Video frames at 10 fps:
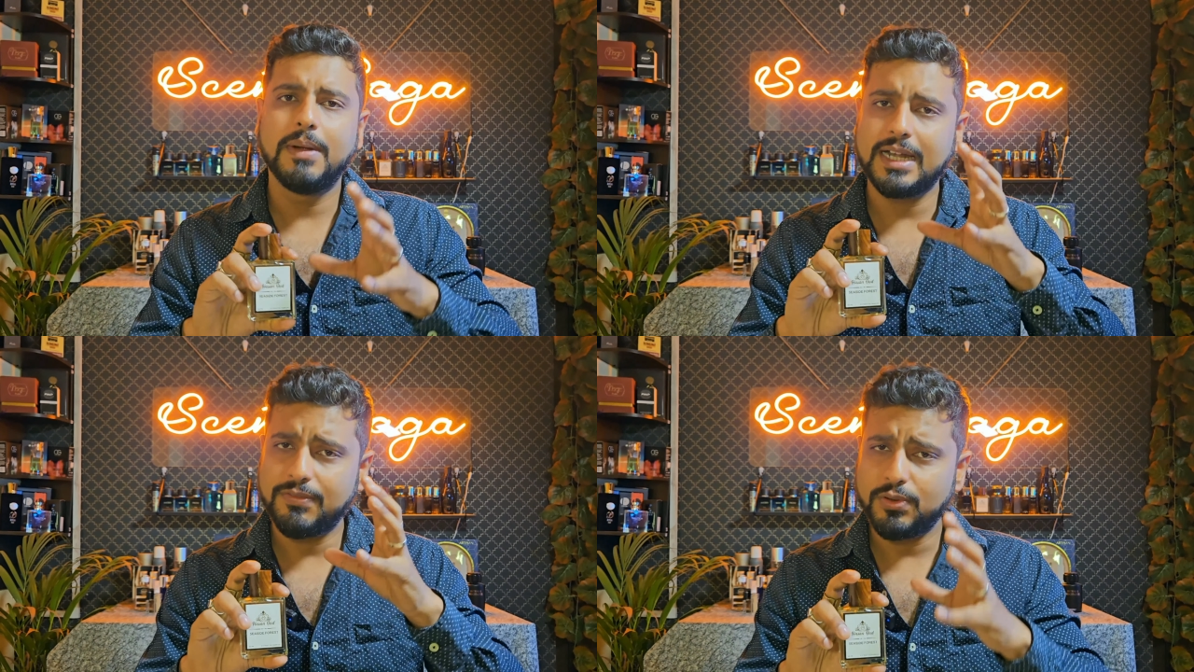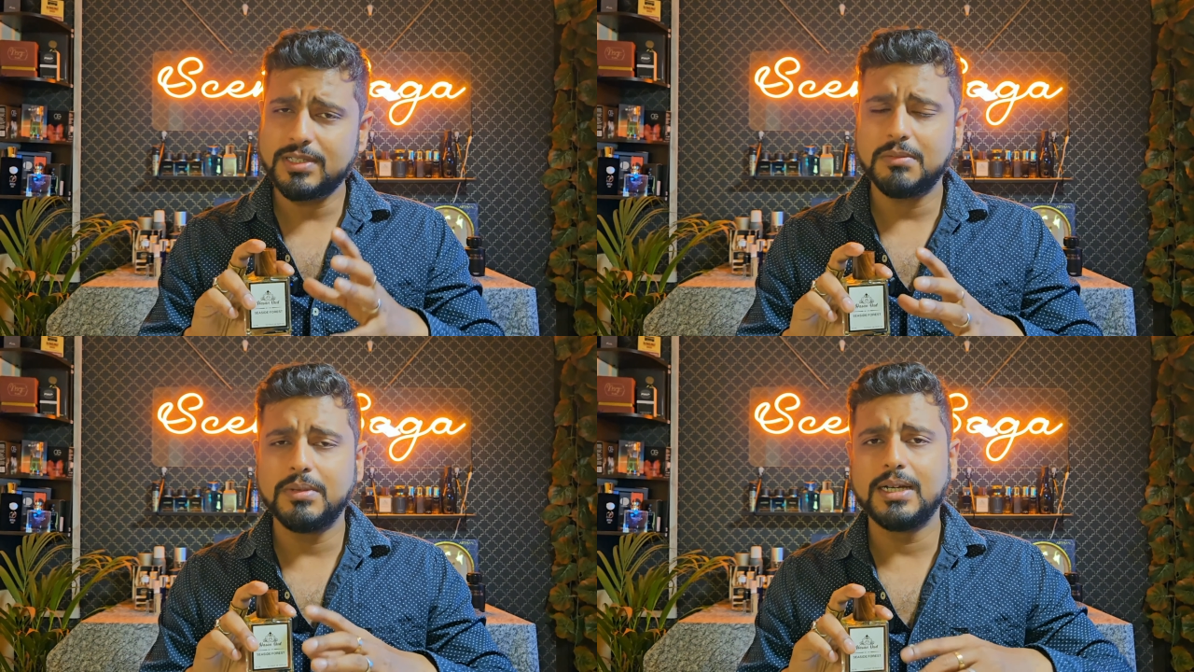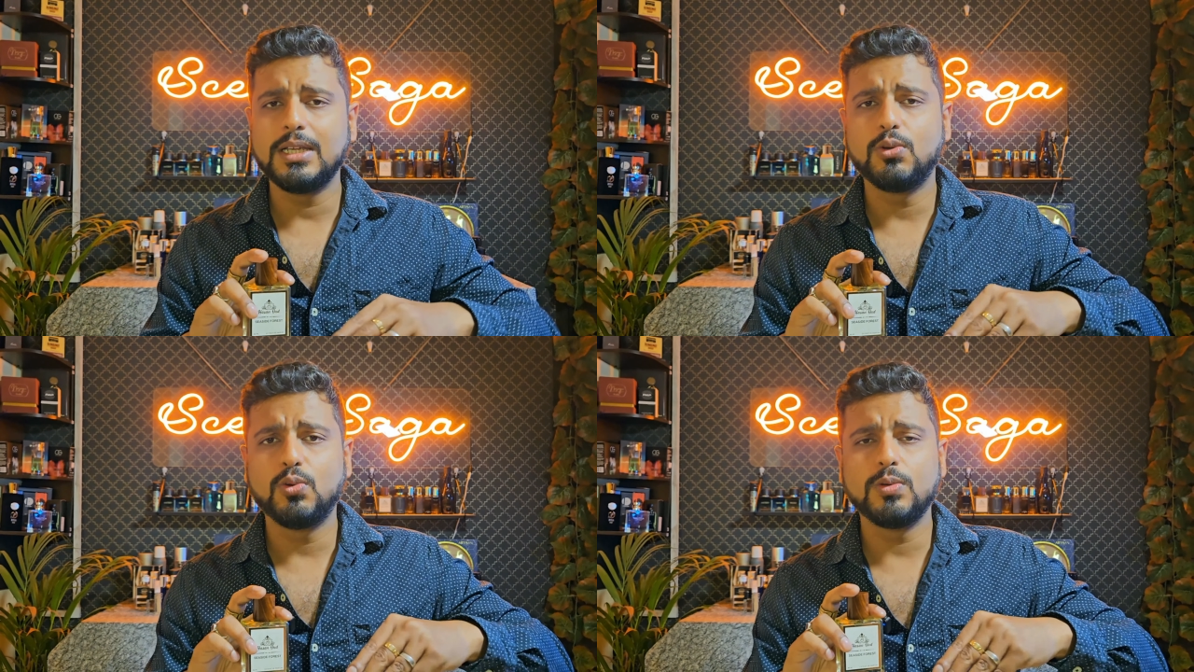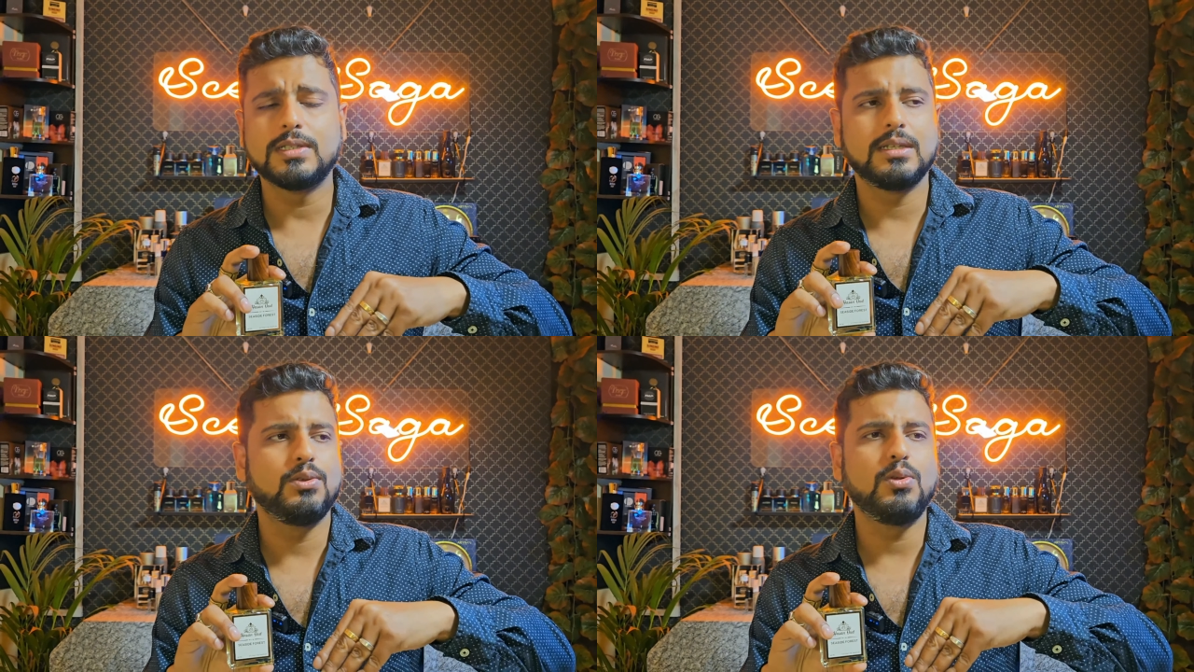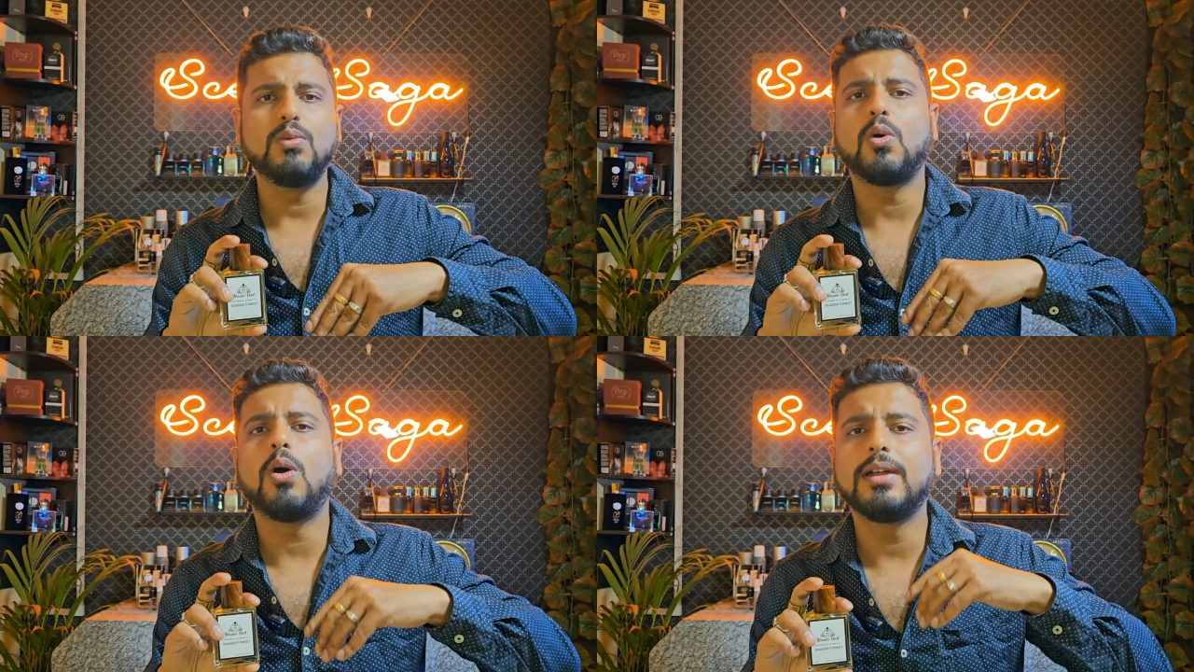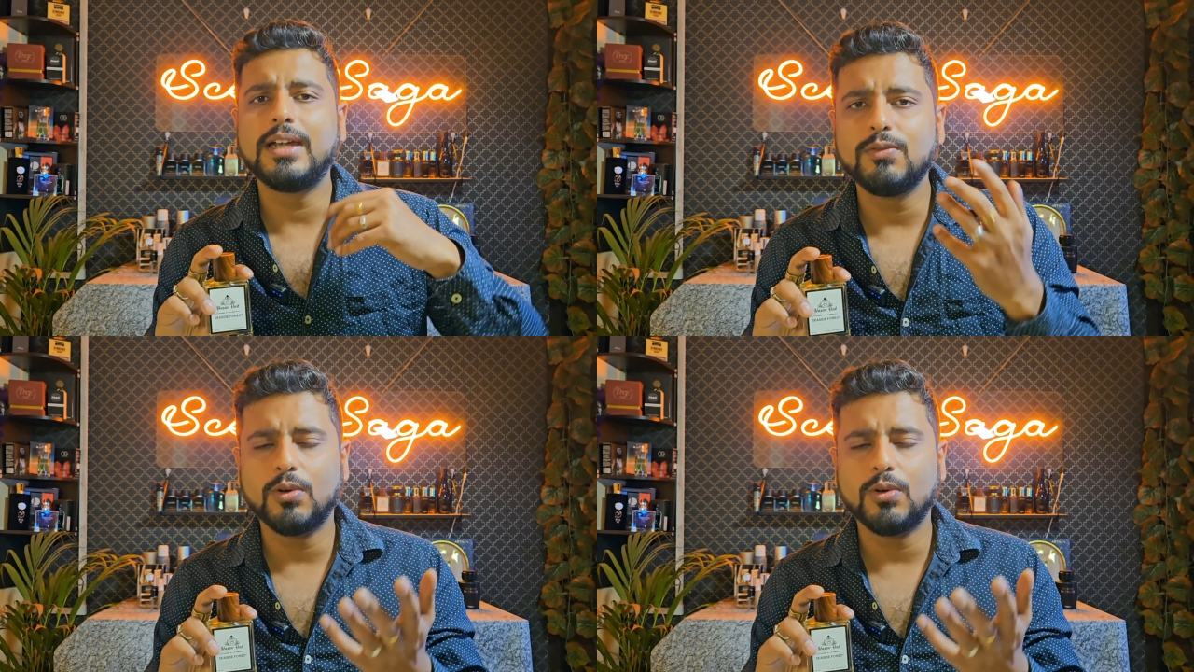But if you're somebody who's, you know, already